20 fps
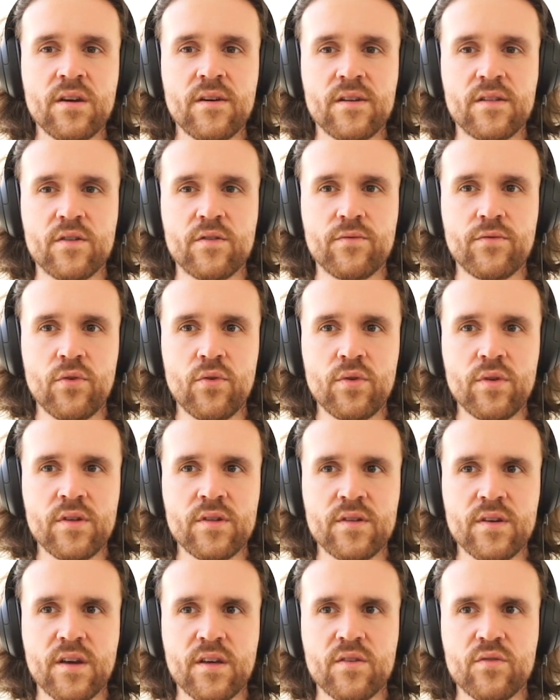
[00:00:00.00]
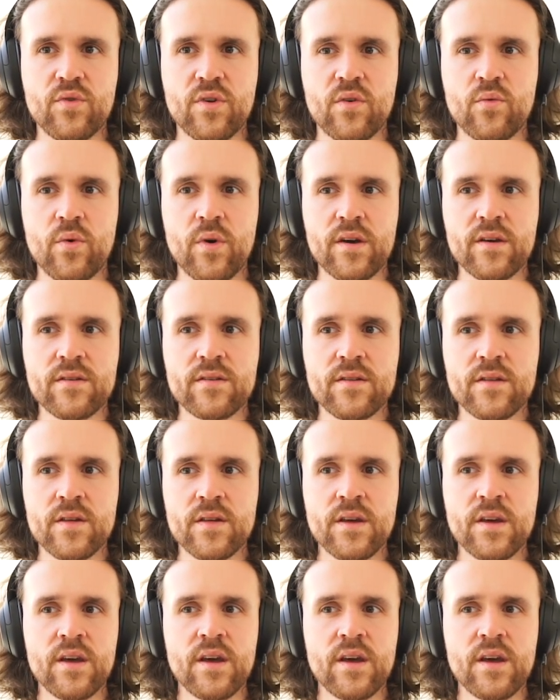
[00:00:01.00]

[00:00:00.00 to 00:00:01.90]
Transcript: it's 36 requests,